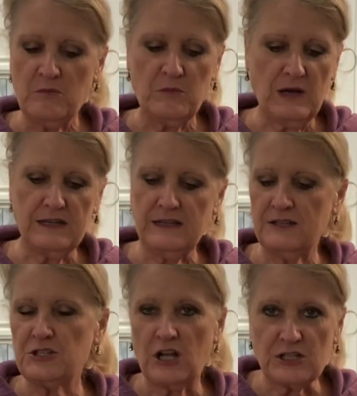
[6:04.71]
But
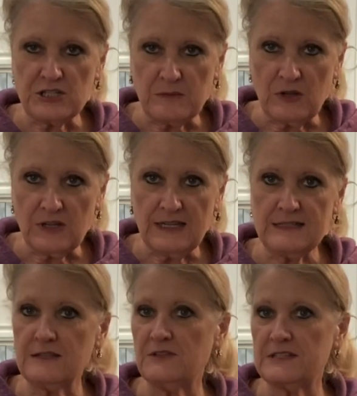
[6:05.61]
in chocolate chip
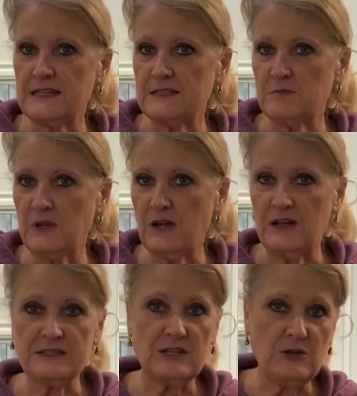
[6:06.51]
cookies, if it says
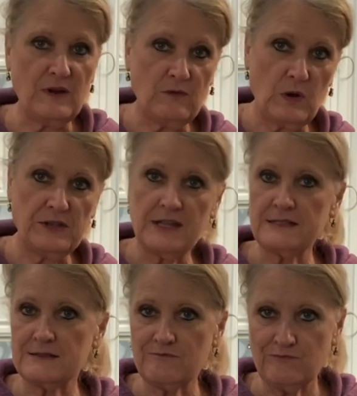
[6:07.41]
pecans and you have
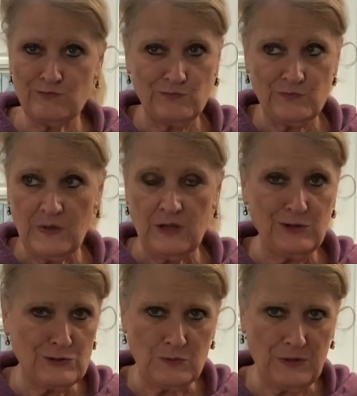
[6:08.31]
walnuts,
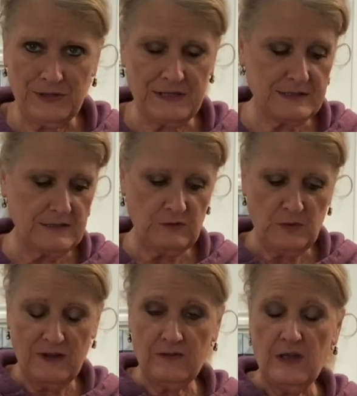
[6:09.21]
use walnuts. If you
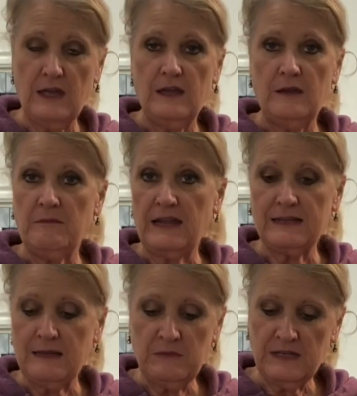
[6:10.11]
have
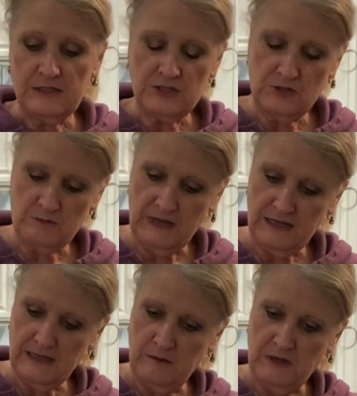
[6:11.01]
macadamia nuts, use
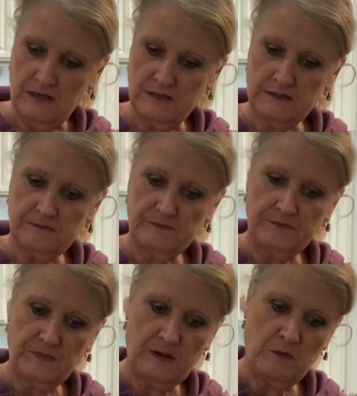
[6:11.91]
macadamia nuts.
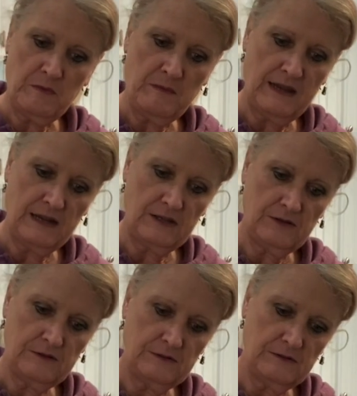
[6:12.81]
I won't be mad at you,
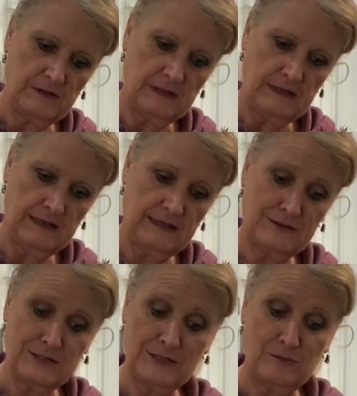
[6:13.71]
and
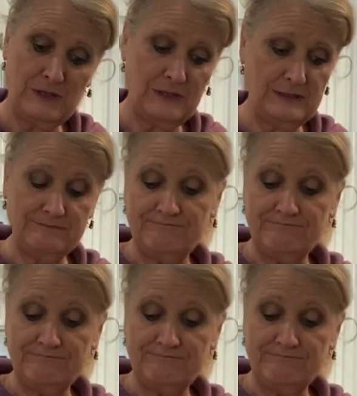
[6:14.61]
it'll still be good.